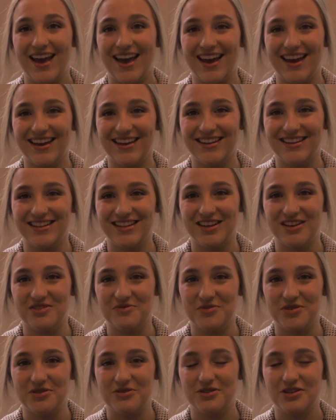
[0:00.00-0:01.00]
and the
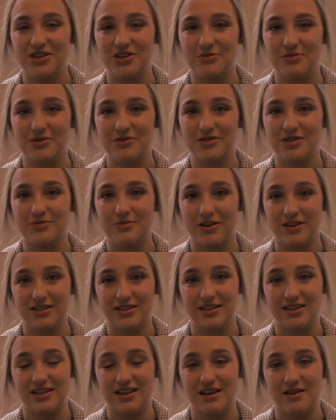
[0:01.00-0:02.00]
immune human
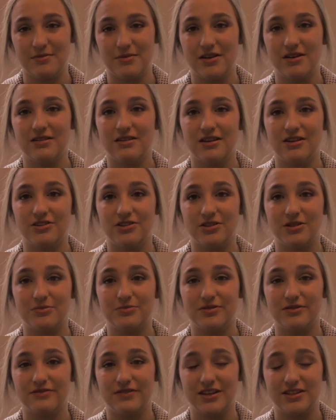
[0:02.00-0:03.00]
response to them under
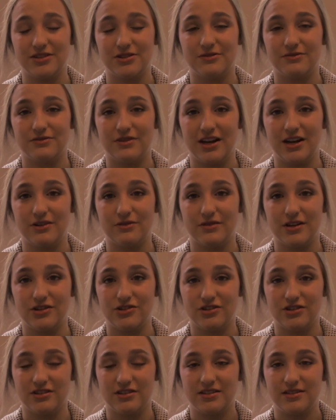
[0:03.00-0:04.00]
Professor Frank
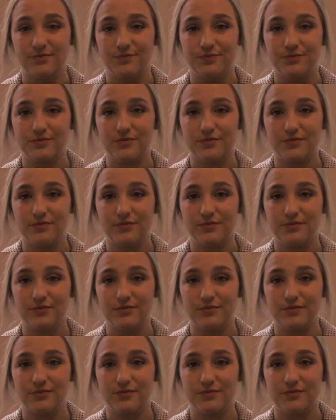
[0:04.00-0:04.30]
Richards.